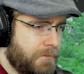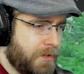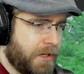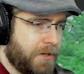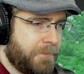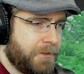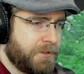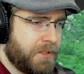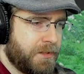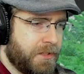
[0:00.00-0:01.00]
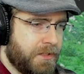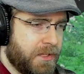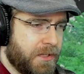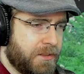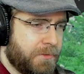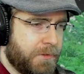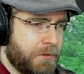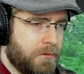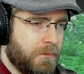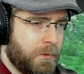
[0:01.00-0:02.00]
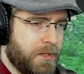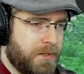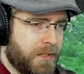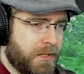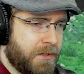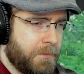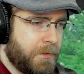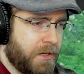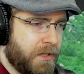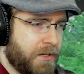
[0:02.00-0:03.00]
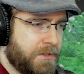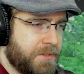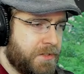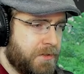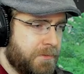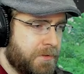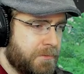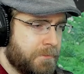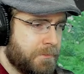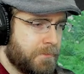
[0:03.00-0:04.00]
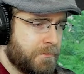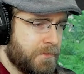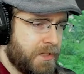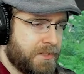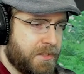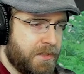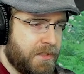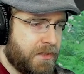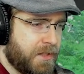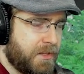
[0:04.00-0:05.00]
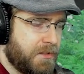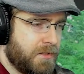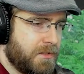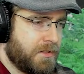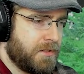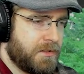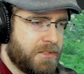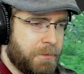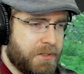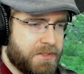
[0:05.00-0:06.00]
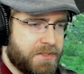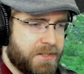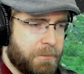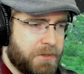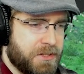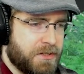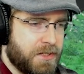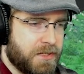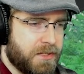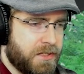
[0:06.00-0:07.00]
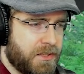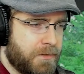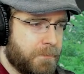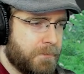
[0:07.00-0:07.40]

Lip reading: I can't feel anything like the flow of wind like when I got Sylph. As I think that, the spirits inside me start talking again.